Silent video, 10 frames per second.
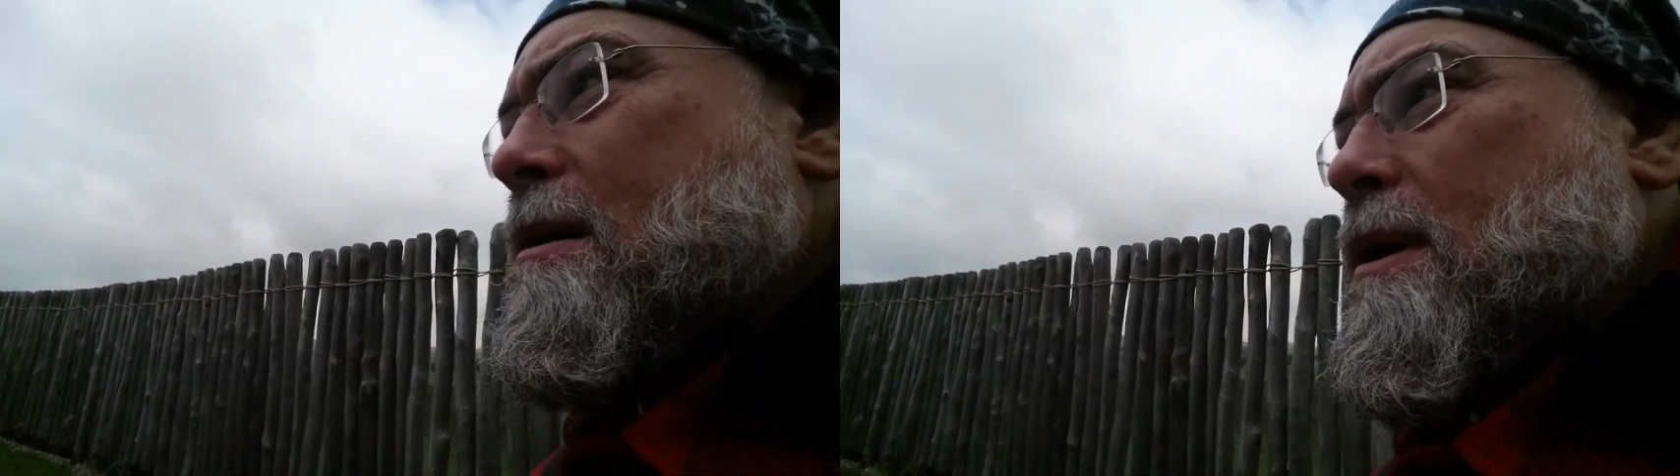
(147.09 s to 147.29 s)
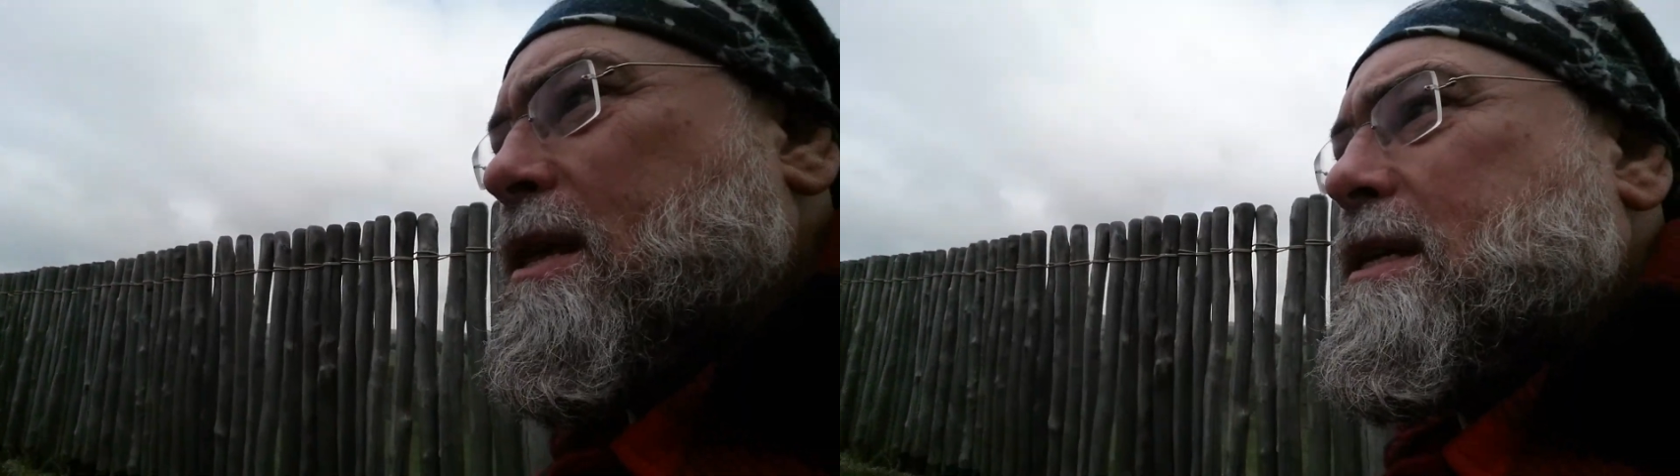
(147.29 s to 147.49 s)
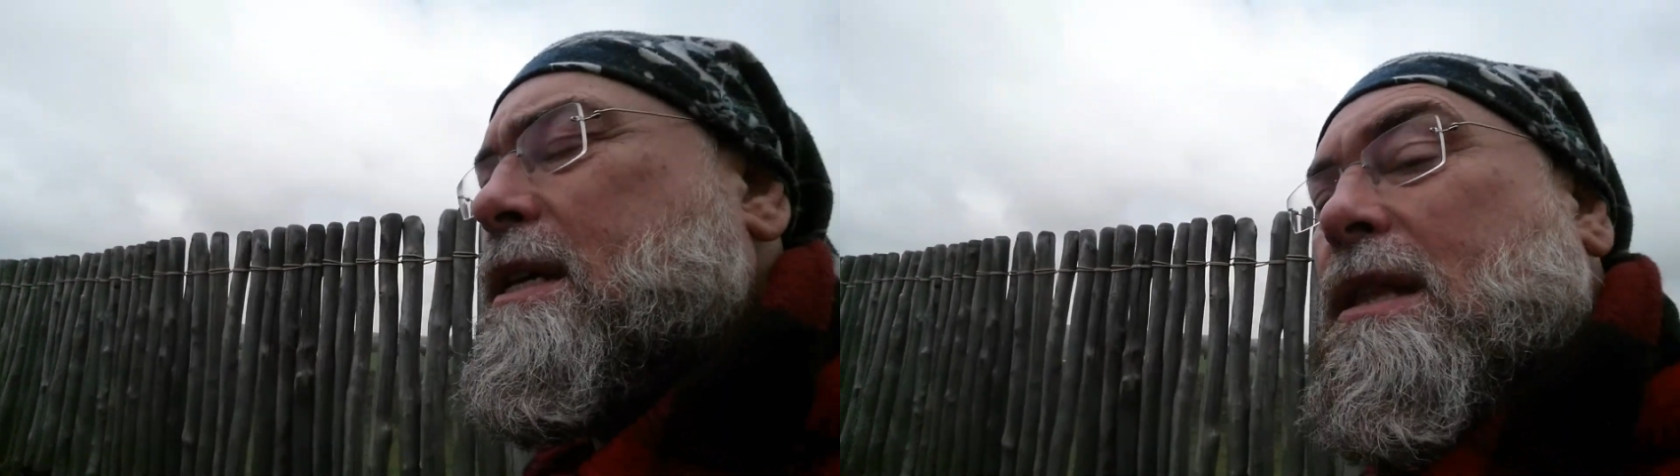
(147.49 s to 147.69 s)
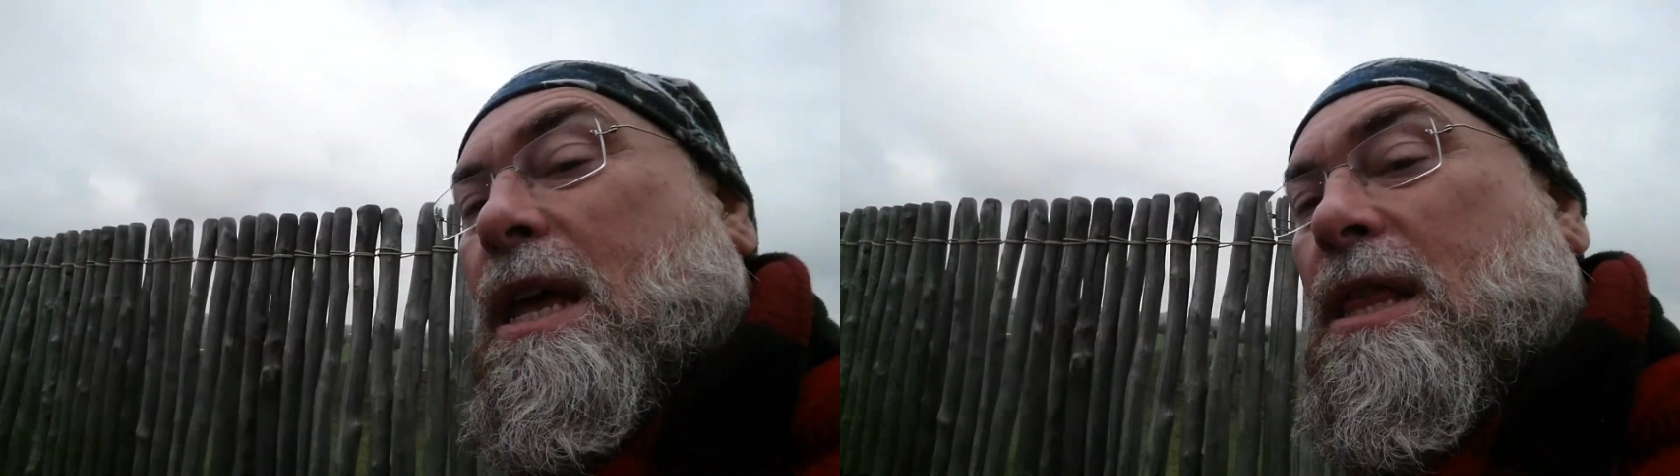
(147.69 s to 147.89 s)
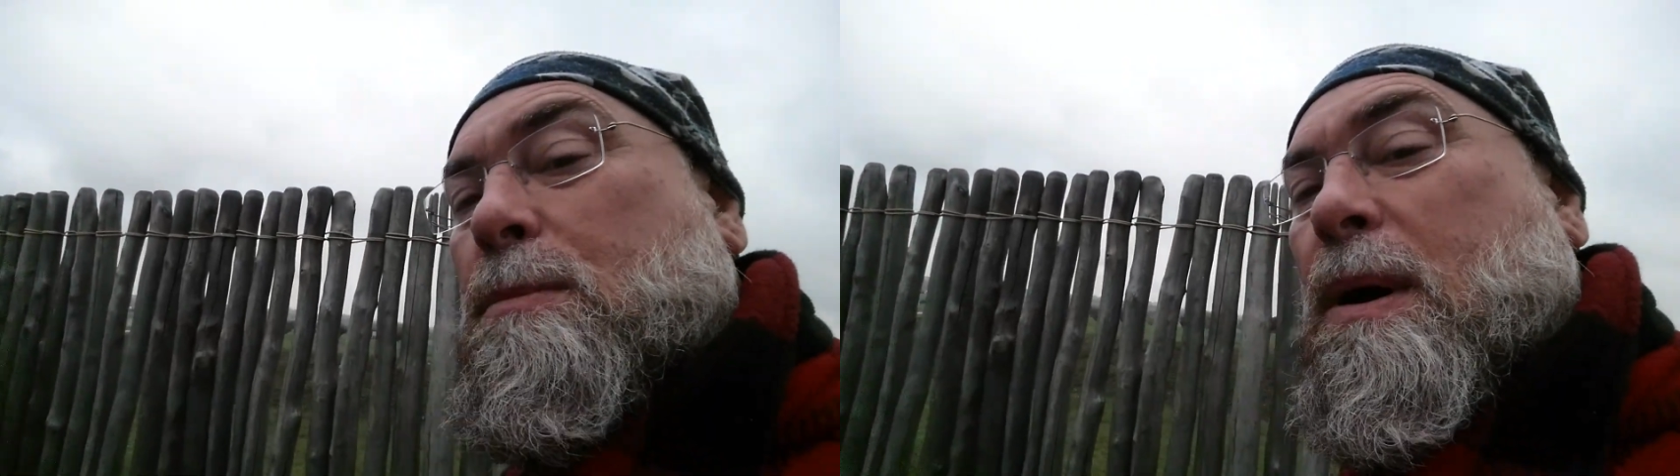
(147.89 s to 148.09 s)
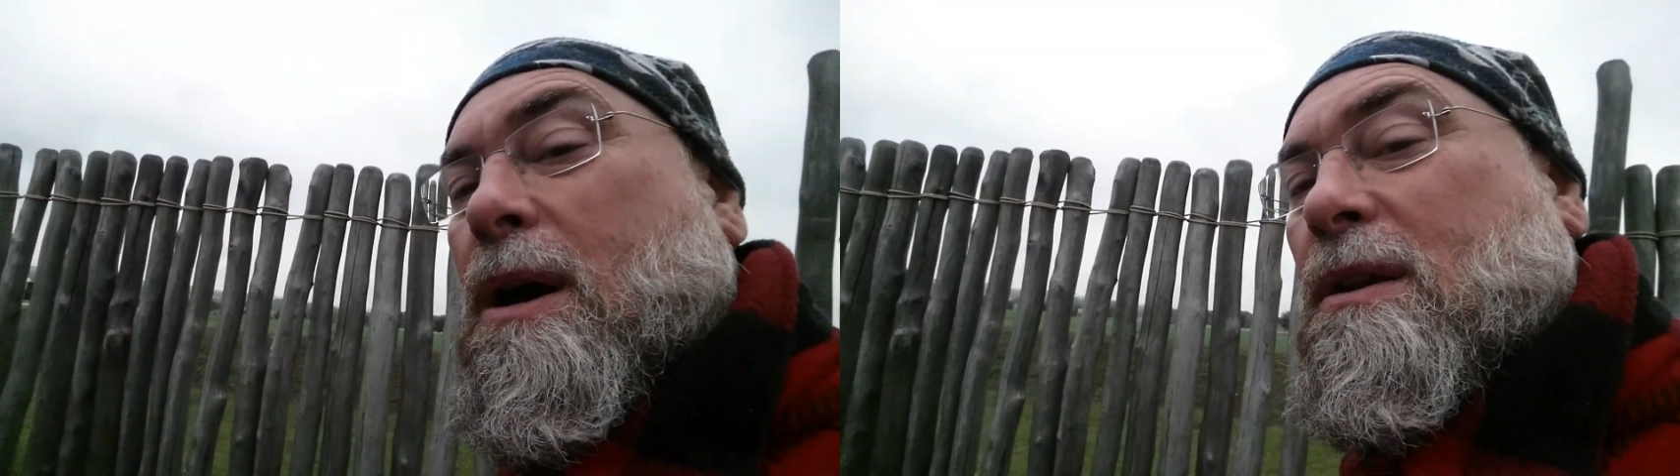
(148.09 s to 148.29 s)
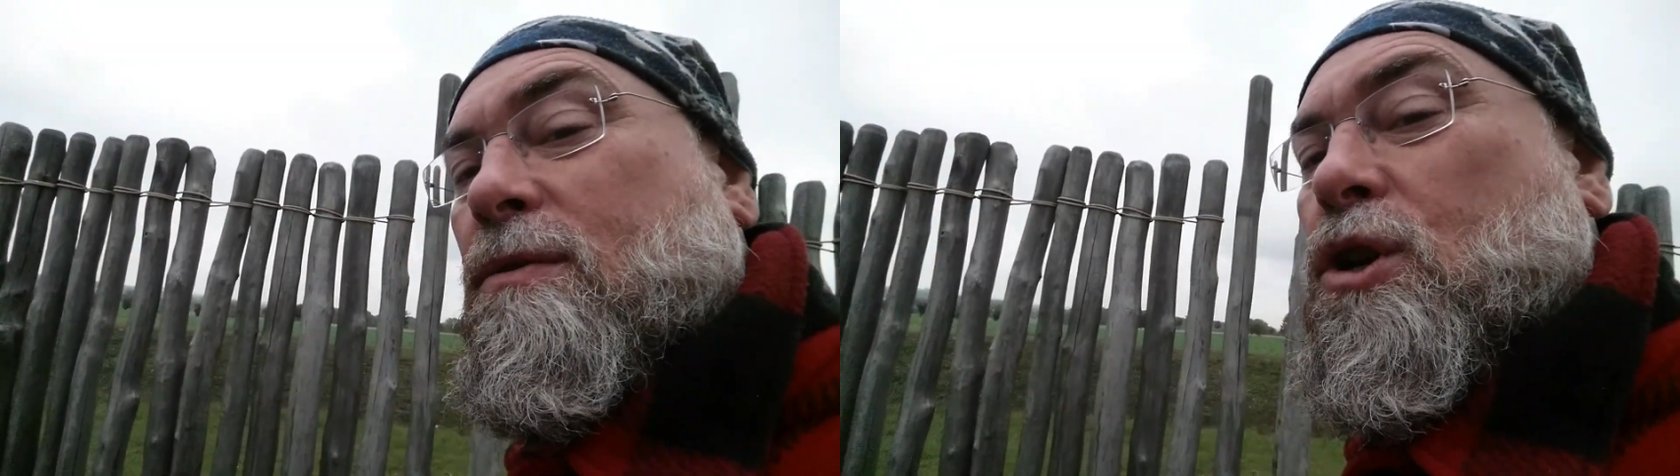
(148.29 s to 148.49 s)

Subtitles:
but this in this part of